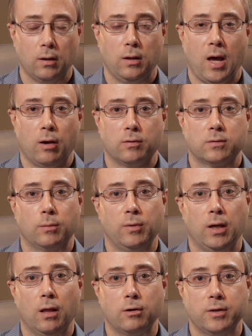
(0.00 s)
Now, some of
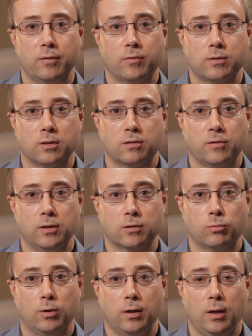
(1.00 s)
the other differences for
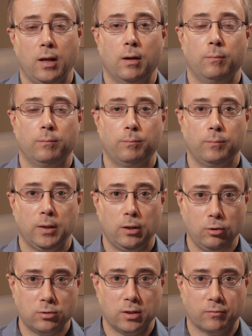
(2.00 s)
this one, and a
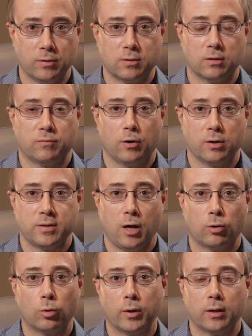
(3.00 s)
huge difference as far as
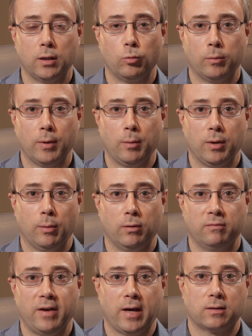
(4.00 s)
how quickly we might be able
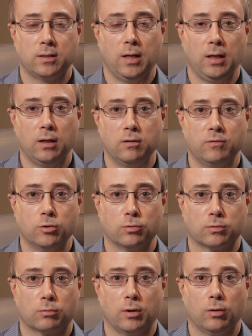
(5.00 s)
to vaccinate
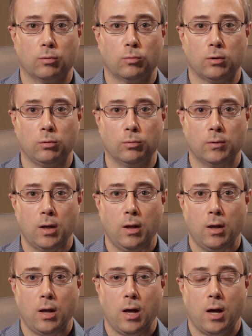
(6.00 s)
individuals around the world,
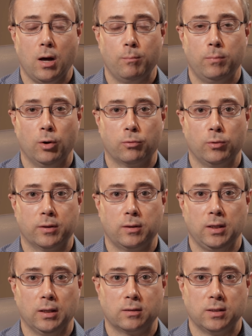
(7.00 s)
uh, both with
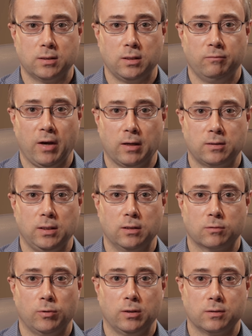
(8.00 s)
the existing vaccine
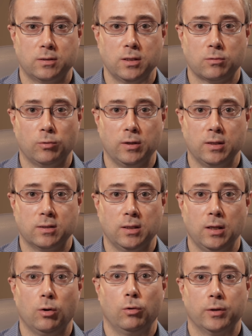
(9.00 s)
as well as this one, is
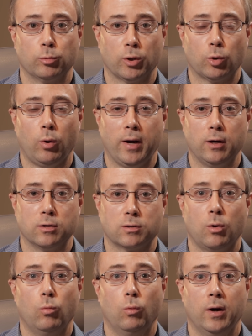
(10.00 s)
it only requires
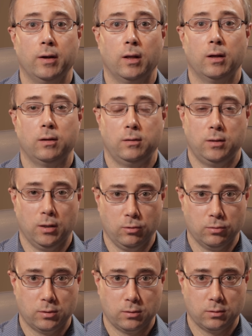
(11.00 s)
one
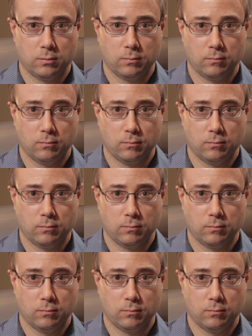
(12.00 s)
dose.